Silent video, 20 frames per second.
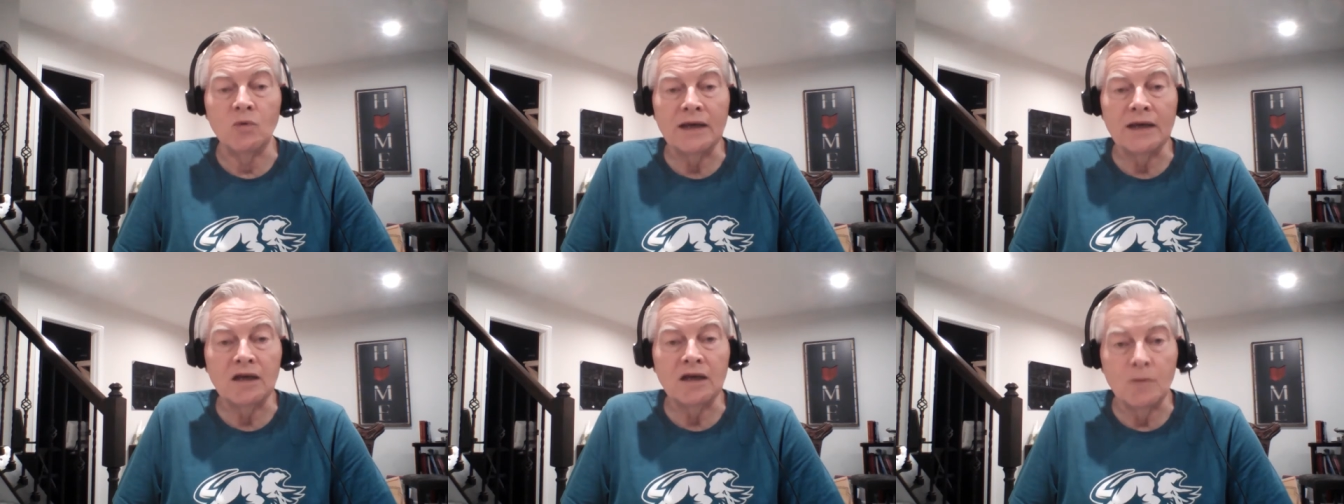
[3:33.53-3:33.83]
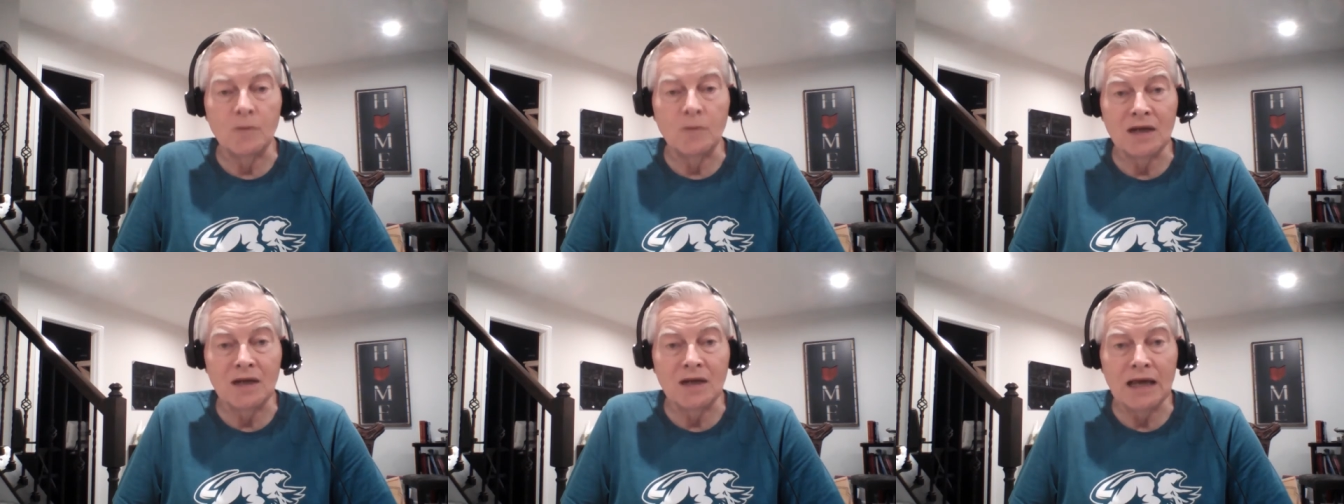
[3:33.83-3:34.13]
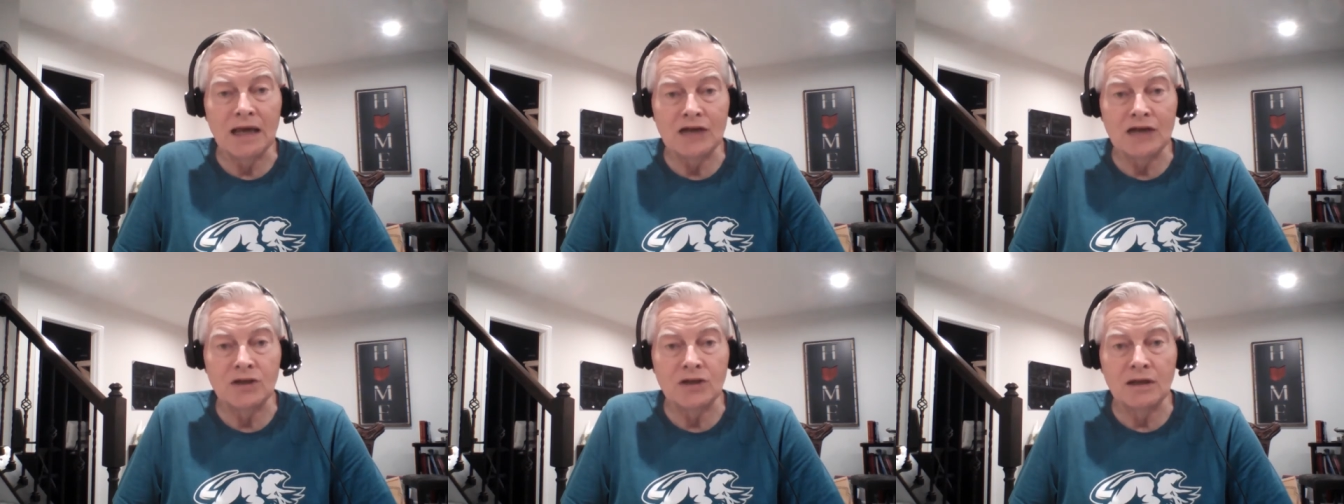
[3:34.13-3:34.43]
week
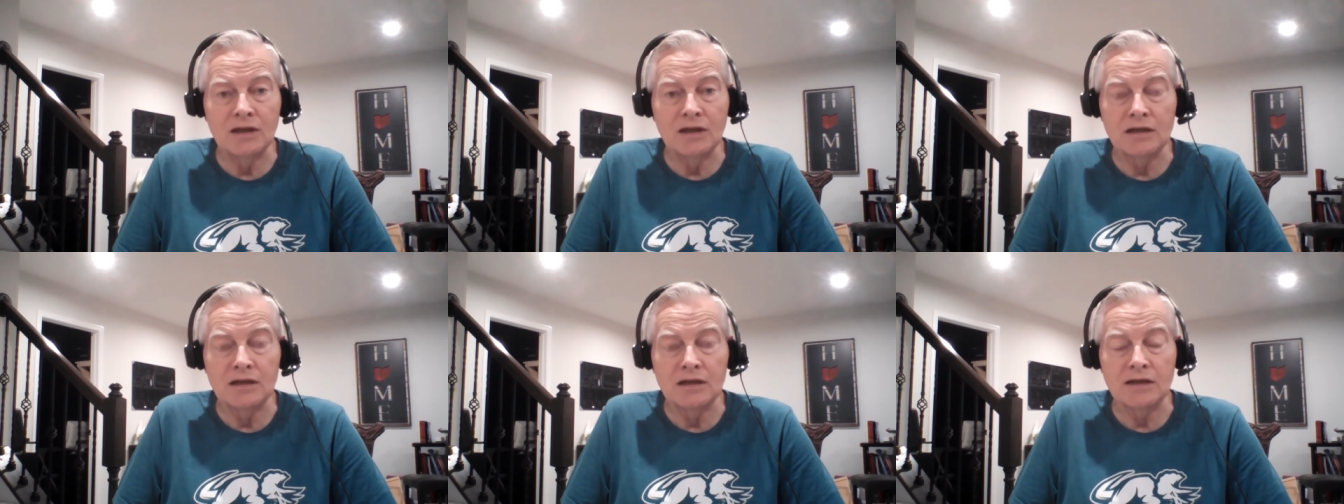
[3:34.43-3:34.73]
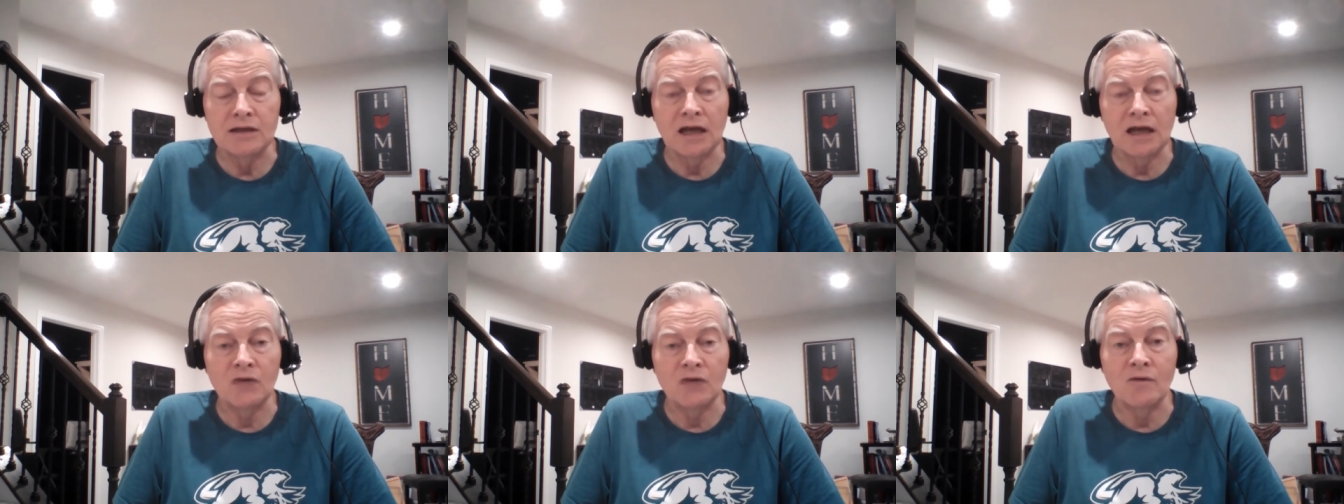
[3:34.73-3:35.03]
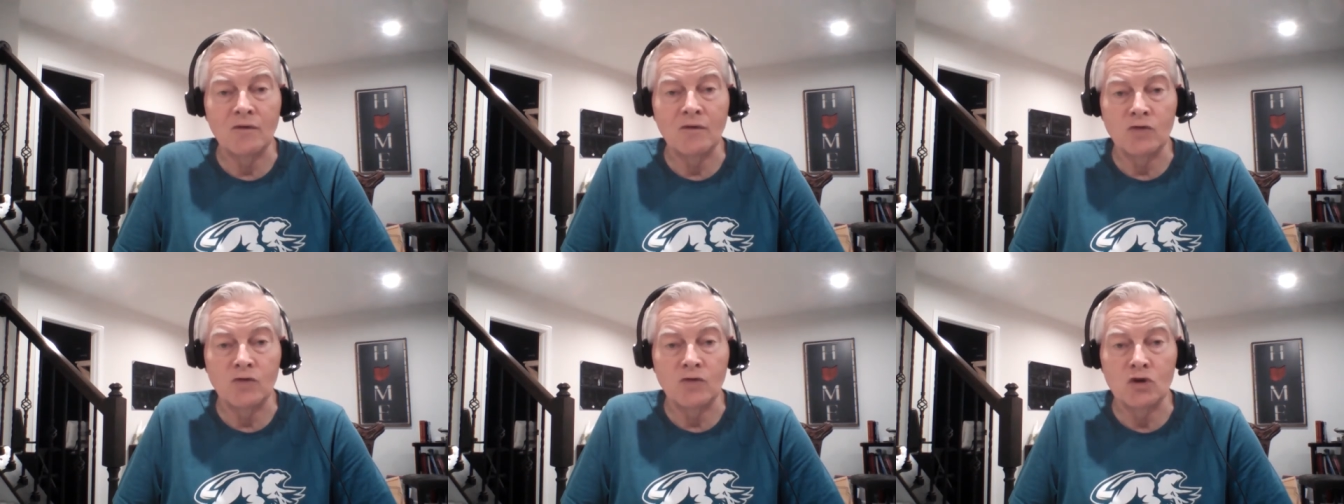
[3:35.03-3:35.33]
communication that just kind
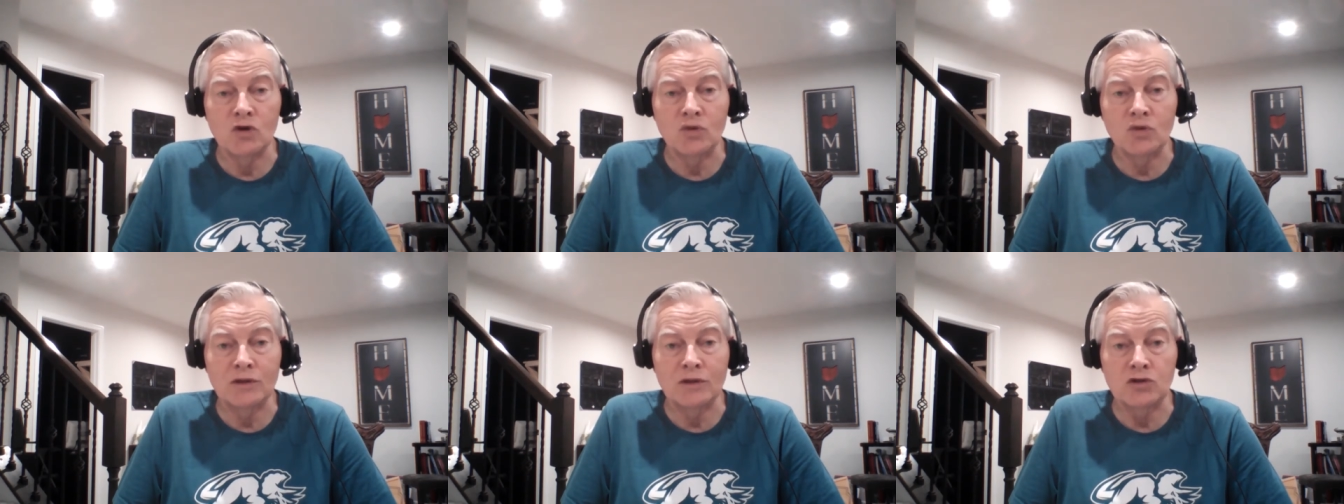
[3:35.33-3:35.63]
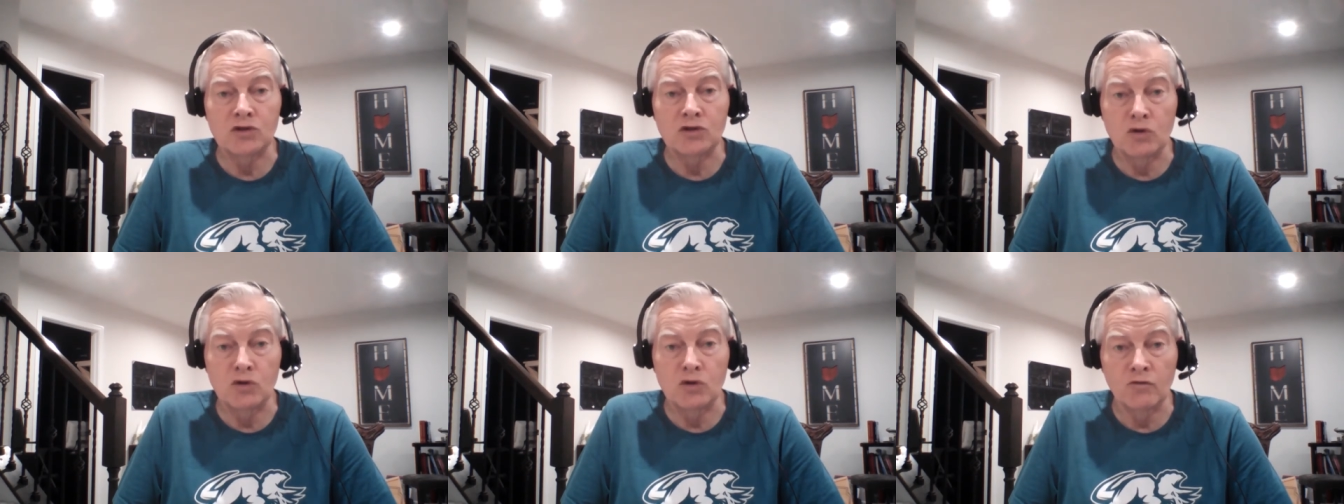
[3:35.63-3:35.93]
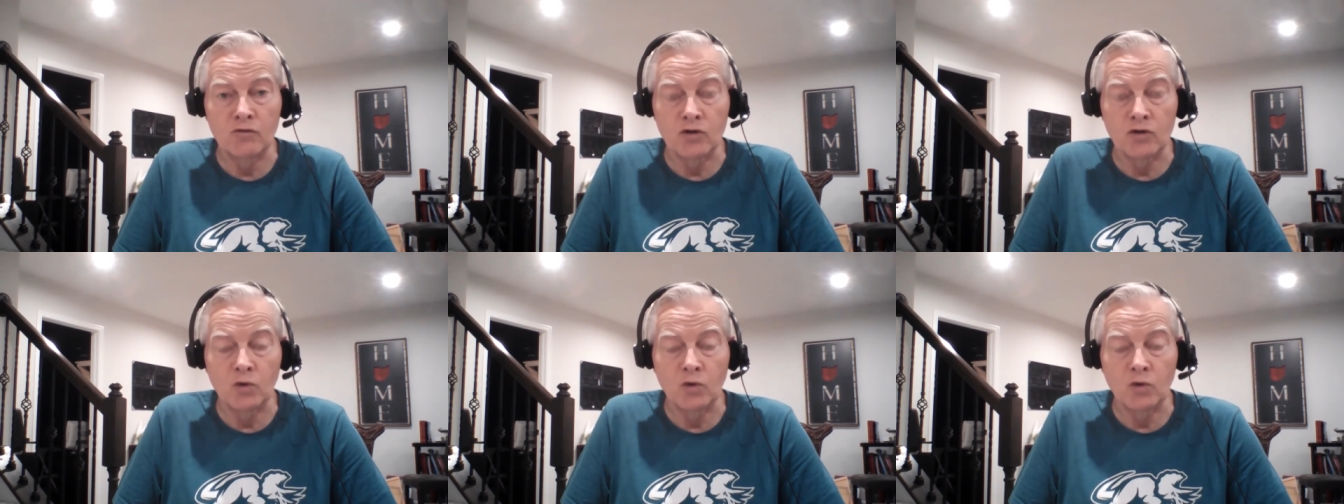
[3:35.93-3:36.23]
of reviews what's due
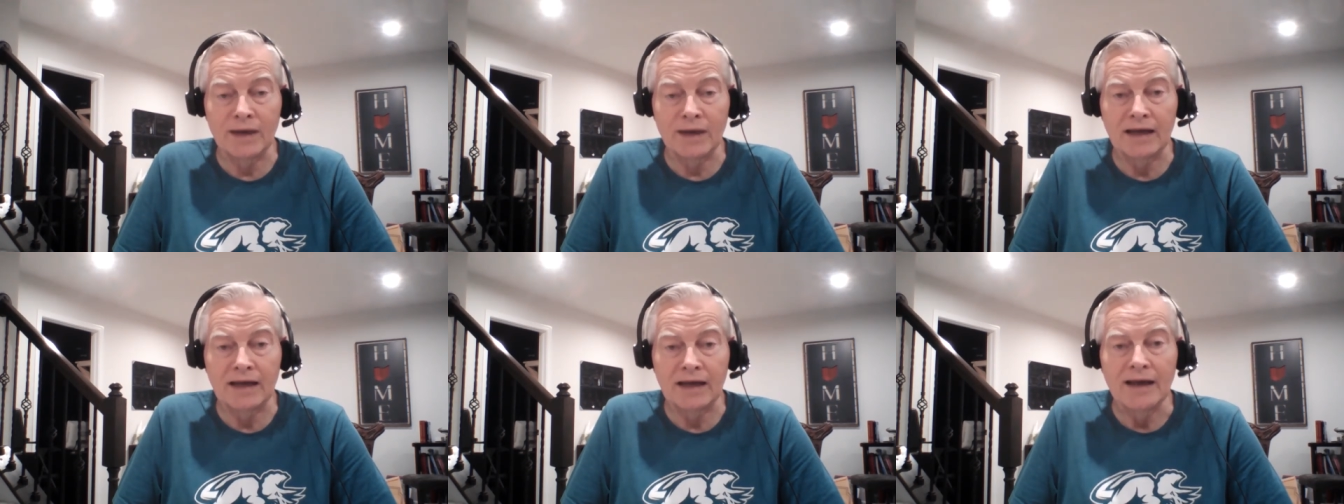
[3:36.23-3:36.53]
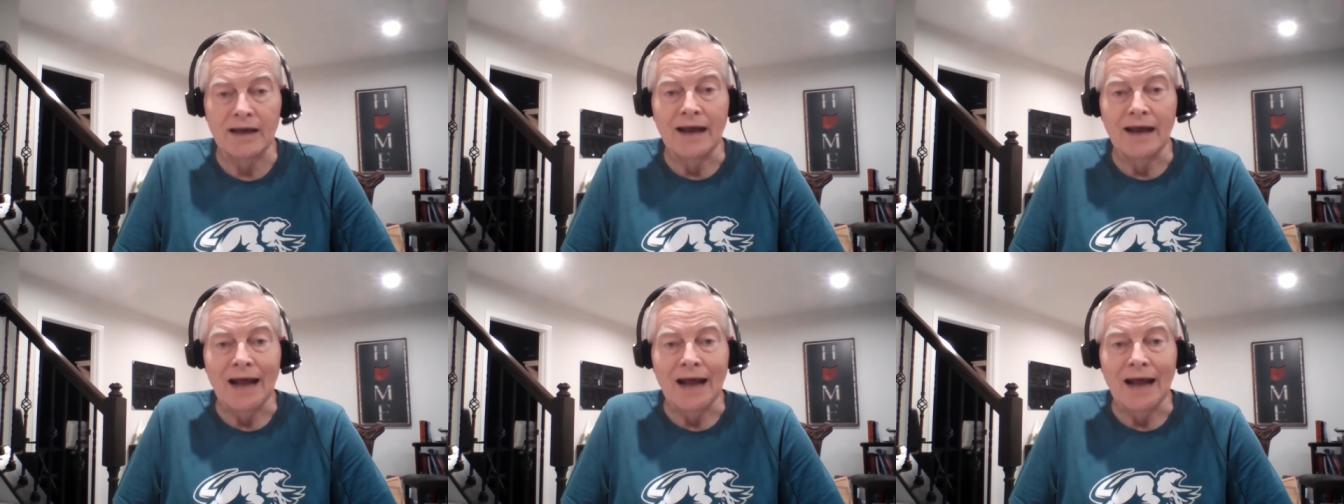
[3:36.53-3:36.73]
for the week.